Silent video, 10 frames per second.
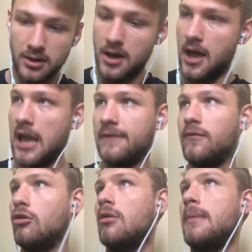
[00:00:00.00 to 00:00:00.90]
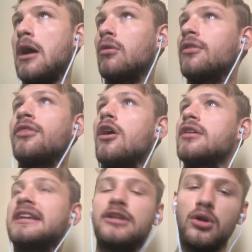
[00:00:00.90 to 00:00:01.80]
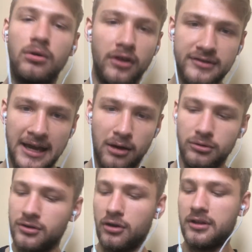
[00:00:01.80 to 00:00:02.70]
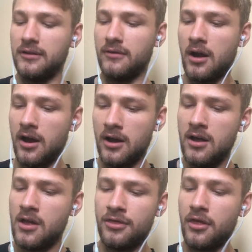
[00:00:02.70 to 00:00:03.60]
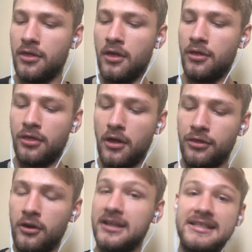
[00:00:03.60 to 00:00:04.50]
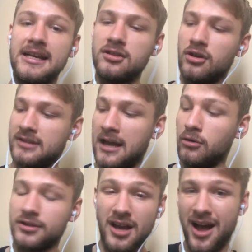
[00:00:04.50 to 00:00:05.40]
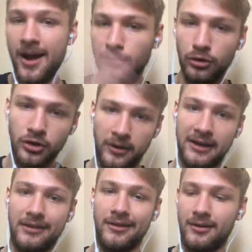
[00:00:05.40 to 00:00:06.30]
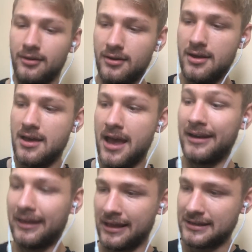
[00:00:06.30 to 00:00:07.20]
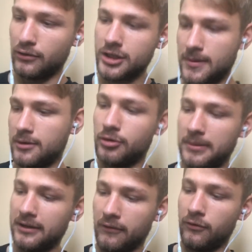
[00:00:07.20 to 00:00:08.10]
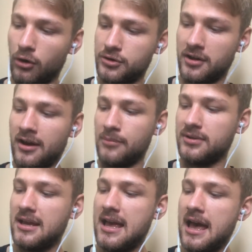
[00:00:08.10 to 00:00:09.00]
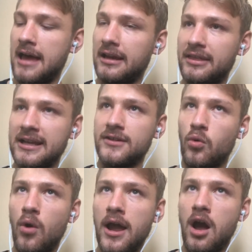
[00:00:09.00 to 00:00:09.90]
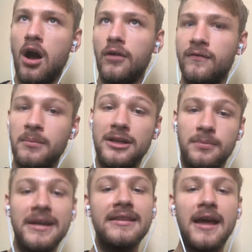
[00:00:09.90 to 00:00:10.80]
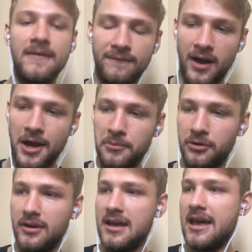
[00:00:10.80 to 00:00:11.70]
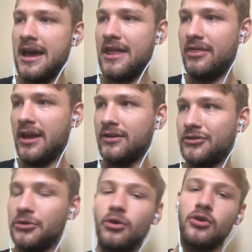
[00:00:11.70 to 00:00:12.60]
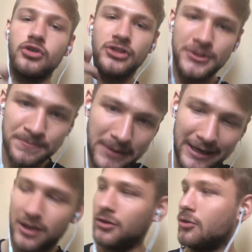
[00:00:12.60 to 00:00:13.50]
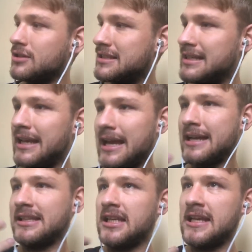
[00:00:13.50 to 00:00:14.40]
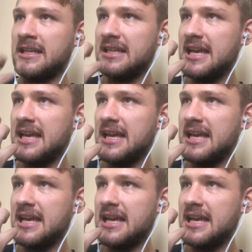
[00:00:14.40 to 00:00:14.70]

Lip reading: And for about 32 of those hours, 36 of those hours, I'm not doing anything. and yet they still expect you to be there for those times. And I think it's quite hard for me to be in that environment and then to not speak, not see it, because